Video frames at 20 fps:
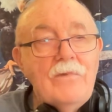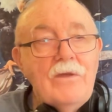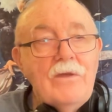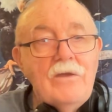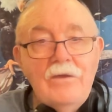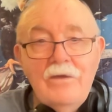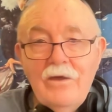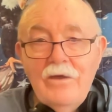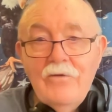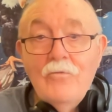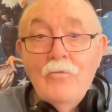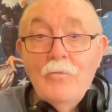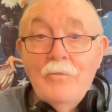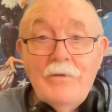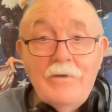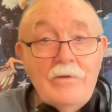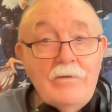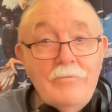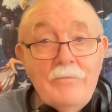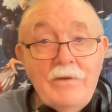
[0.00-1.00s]

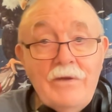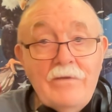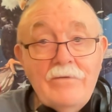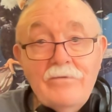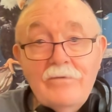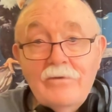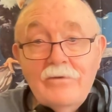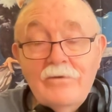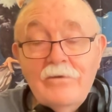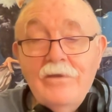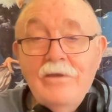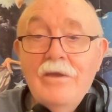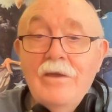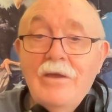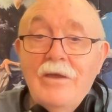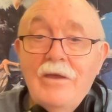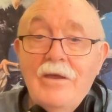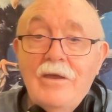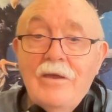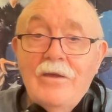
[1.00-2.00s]
government, basically,
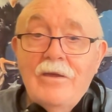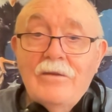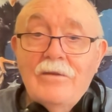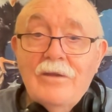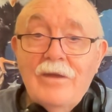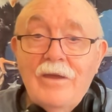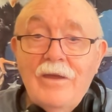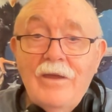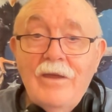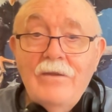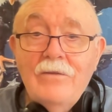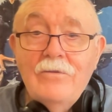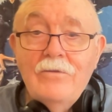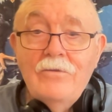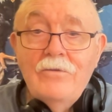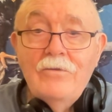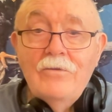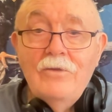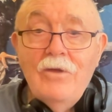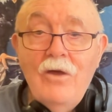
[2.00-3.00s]
to
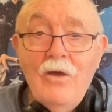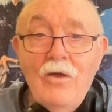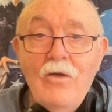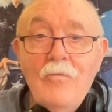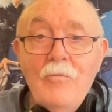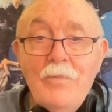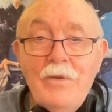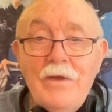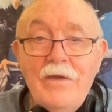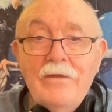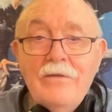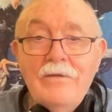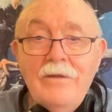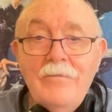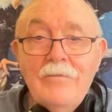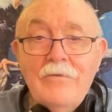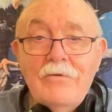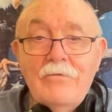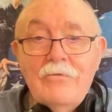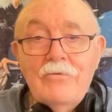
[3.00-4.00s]
handle all
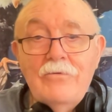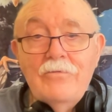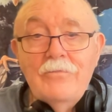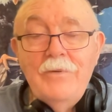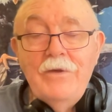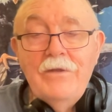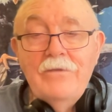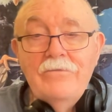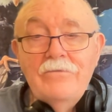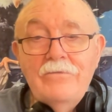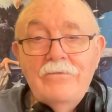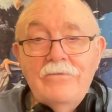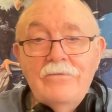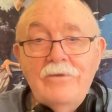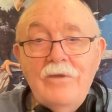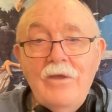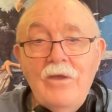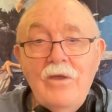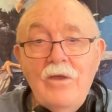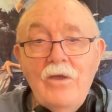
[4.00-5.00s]
pandemic responses
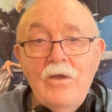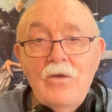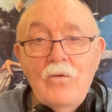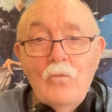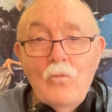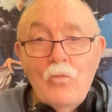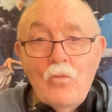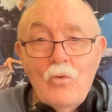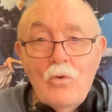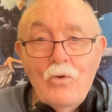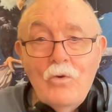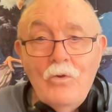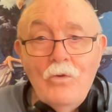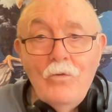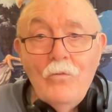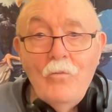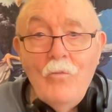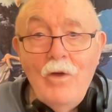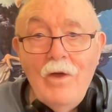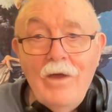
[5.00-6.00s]

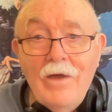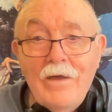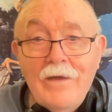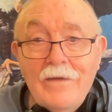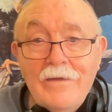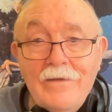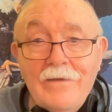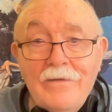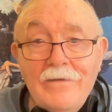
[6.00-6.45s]
worldwide.